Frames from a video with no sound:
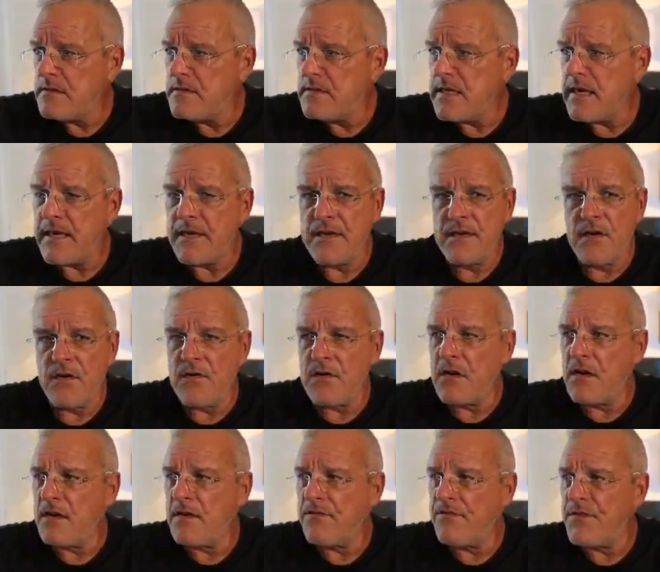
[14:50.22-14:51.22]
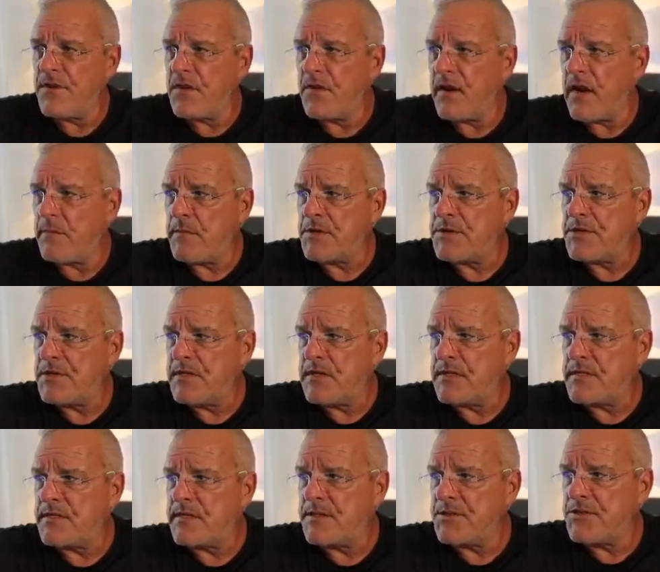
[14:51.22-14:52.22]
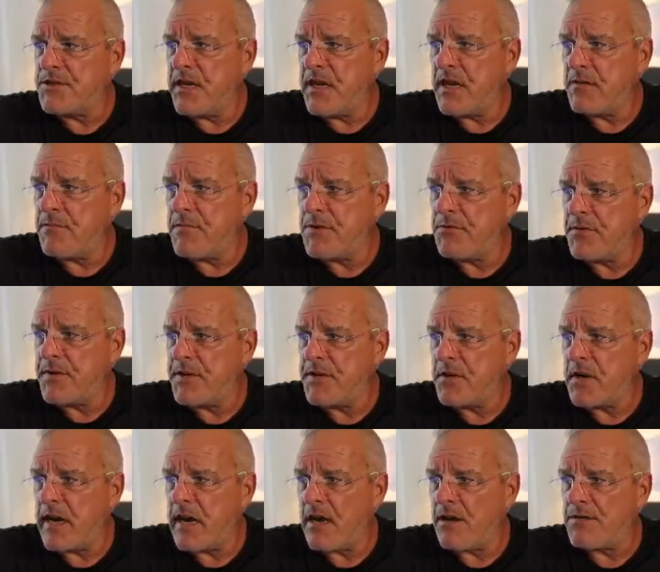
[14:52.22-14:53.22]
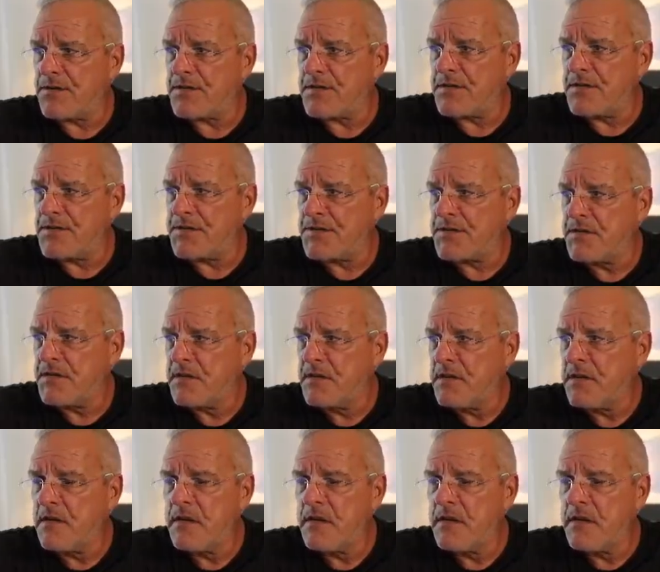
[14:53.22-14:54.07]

Take note of how much distance you have between your houses.